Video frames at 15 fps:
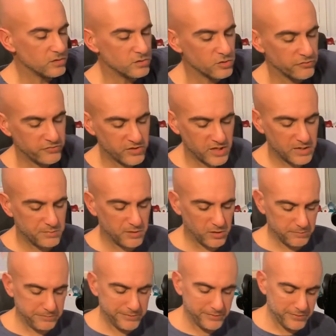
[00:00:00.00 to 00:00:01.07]
So if you got about
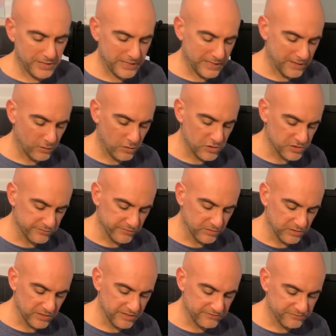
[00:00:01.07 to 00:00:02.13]
1 billion hours of your
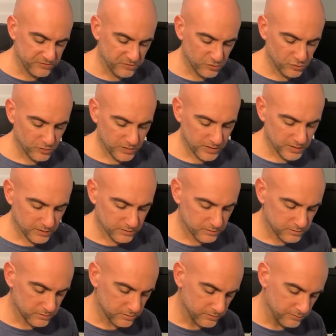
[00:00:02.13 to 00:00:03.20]
life to
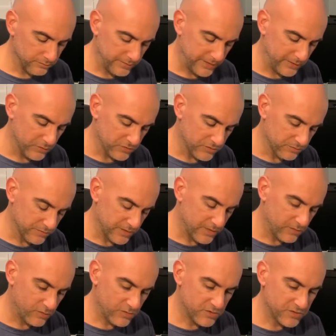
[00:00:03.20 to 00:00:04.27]
manuals and
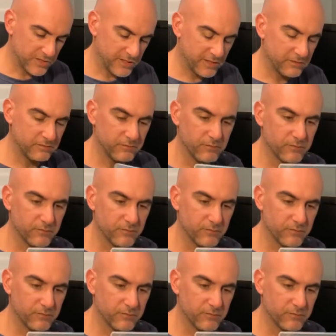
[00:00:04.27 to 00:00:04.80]
backwards again.